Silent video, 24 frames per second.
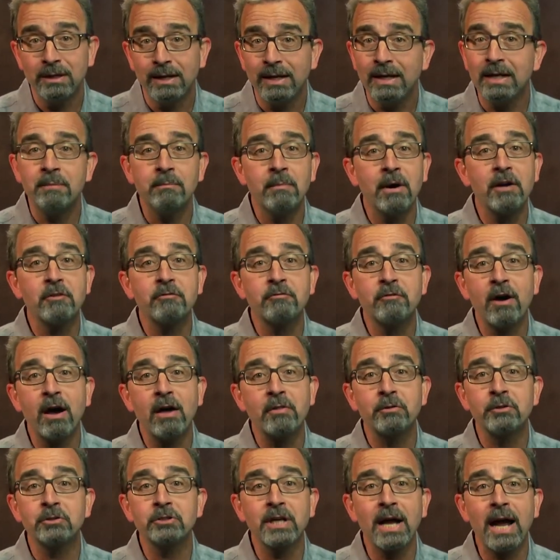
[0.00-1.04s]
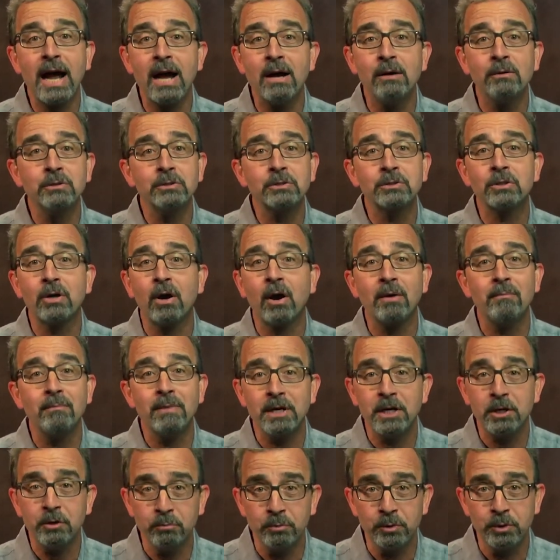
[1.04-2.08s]
In my Father's house are
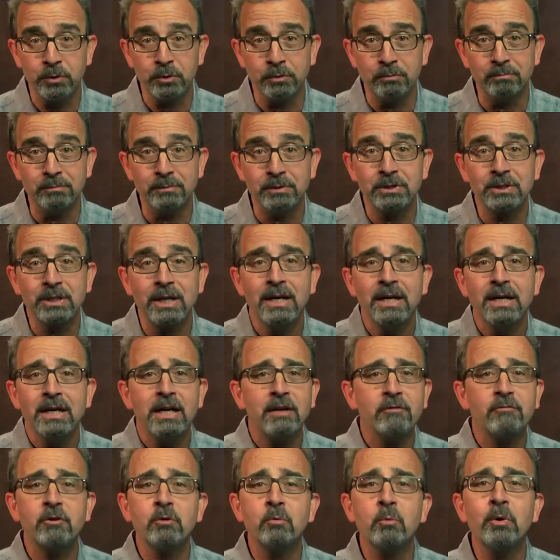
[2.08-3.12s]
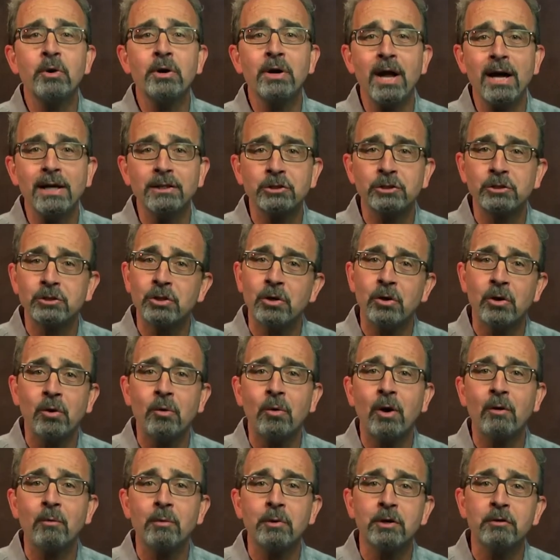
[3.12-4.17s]
many rooms. If it were not so,
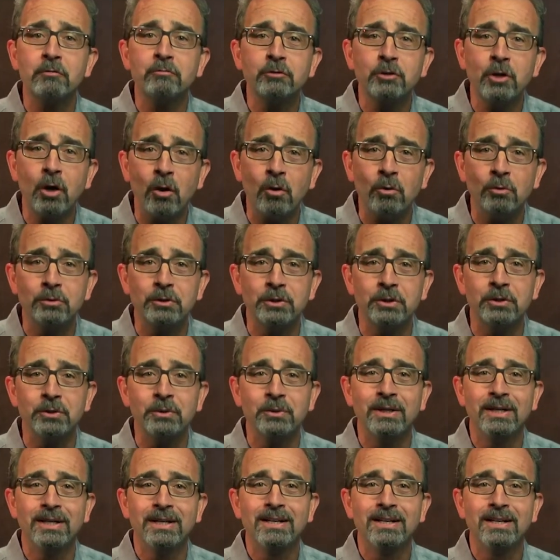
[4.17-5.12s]
I would have told you.